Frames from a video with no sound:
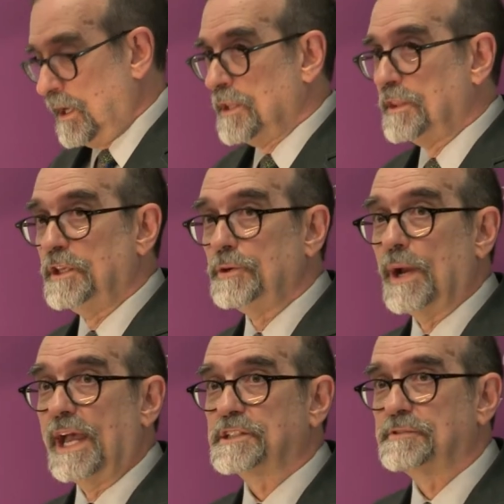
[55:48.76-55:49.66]
The
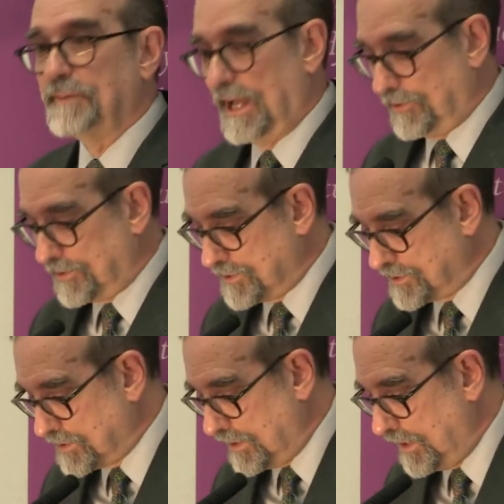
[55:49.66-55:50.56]
US
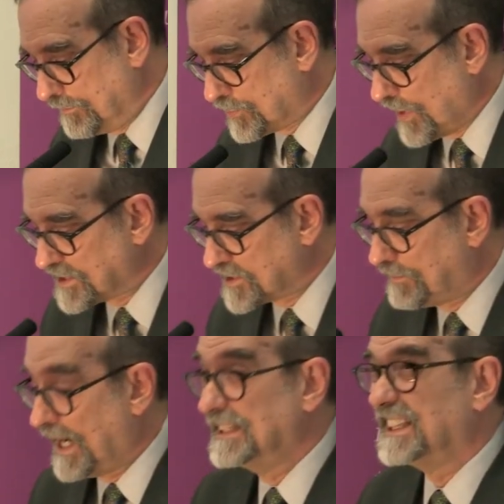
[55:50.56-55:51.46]
founders, impressed
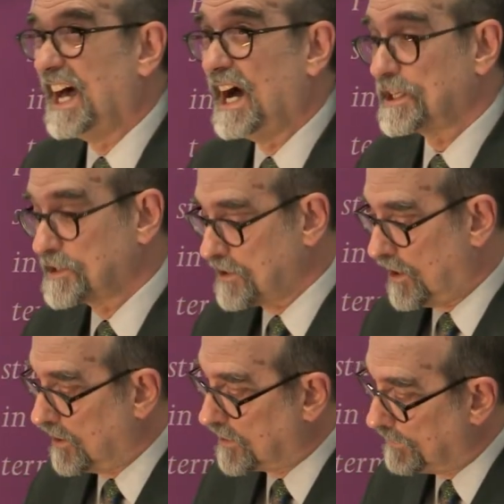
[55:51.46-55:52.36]
by Locke's
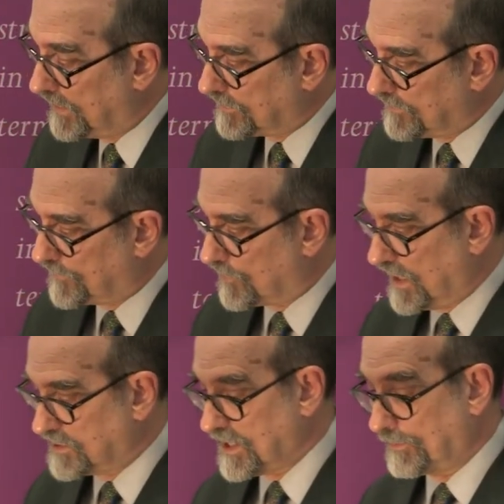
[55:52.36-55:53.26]
argument for
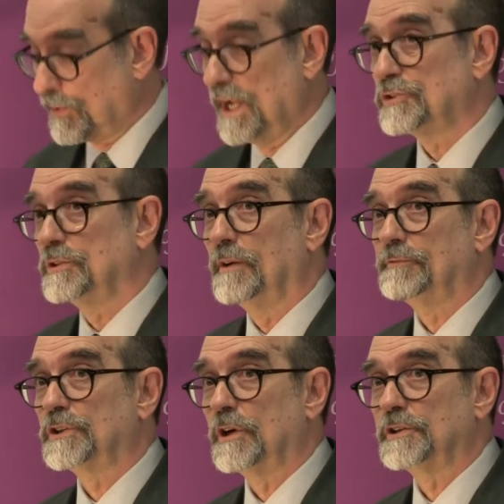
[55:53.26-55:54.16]
a separation
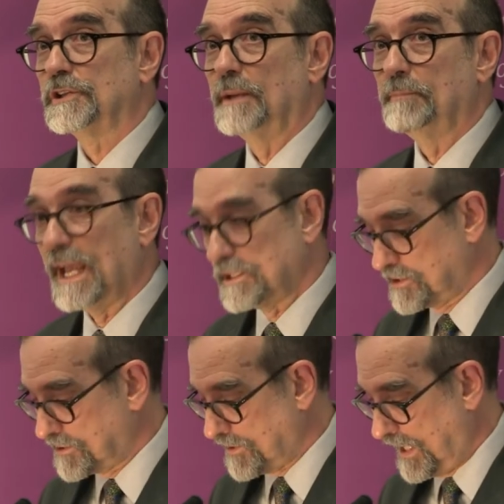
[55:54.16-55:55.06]
of church and
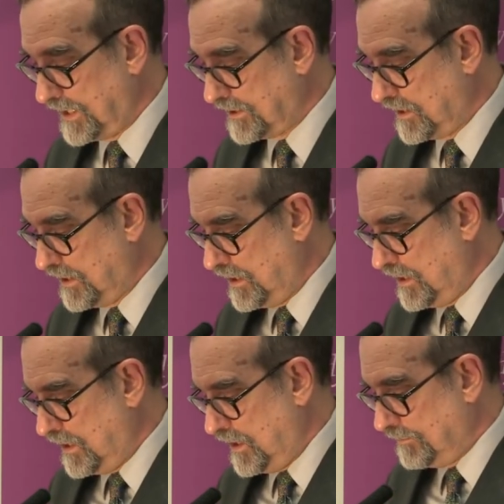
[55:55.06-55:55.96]
magistrate,
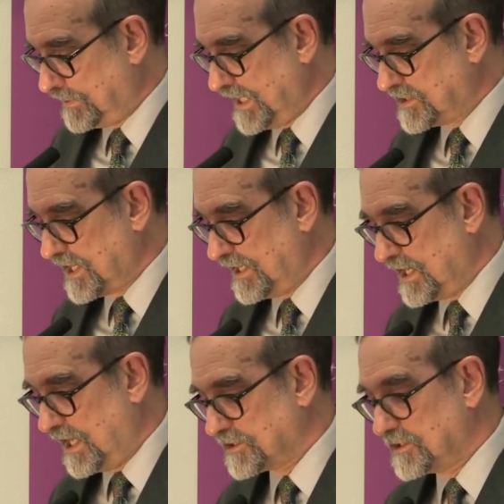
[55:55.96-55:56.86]
placed a
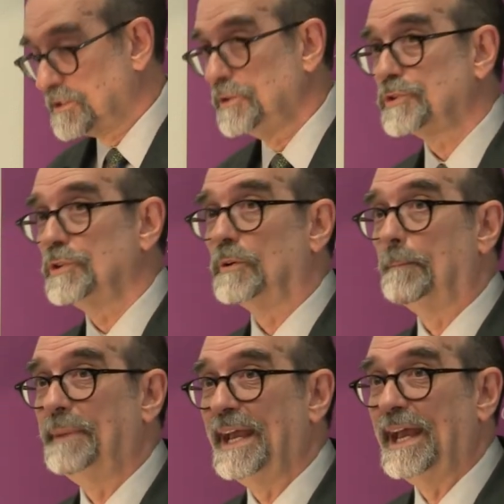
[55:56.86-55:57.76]
constitutional
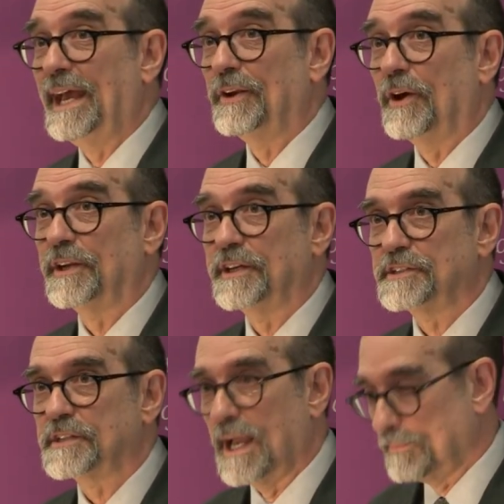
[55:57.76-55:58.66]
ban on an
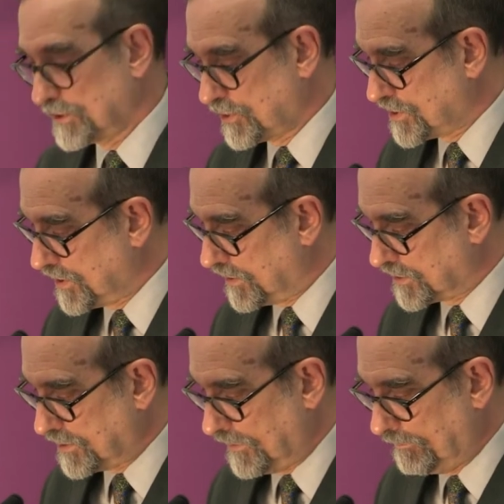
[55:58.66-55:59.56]
established
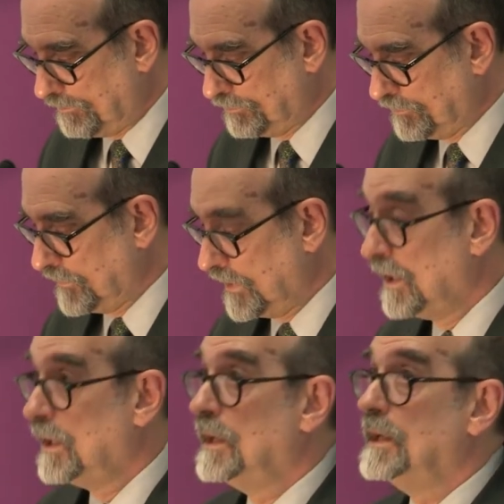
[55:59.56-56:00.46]
church.
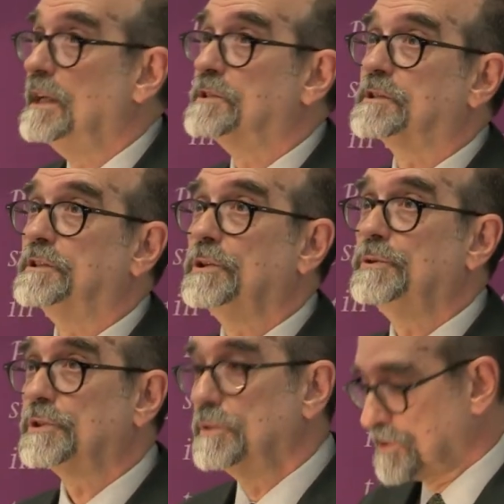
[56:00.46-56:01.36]

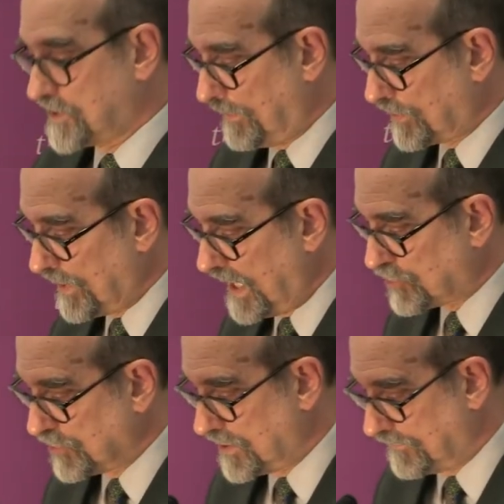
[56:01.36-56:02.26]
Institutional
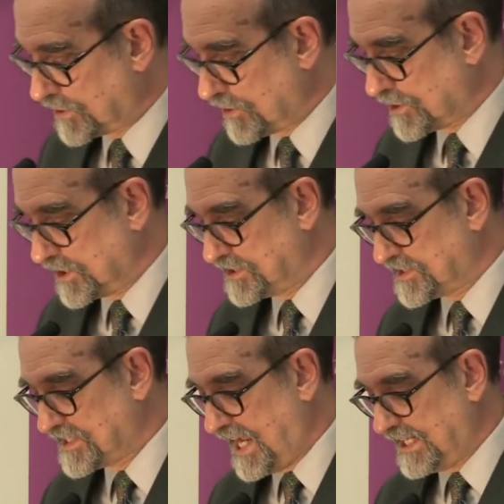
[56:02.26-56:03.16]
separation of church and
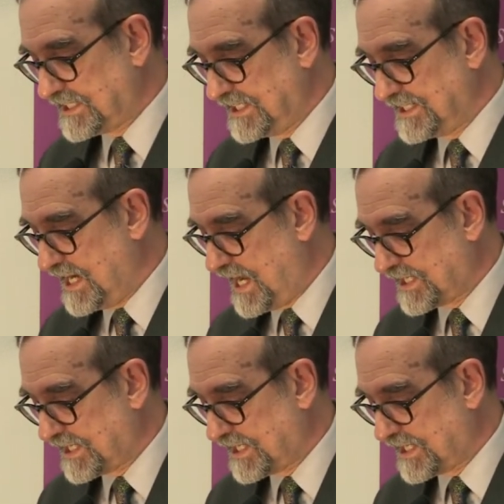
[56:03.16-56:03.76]
state did not,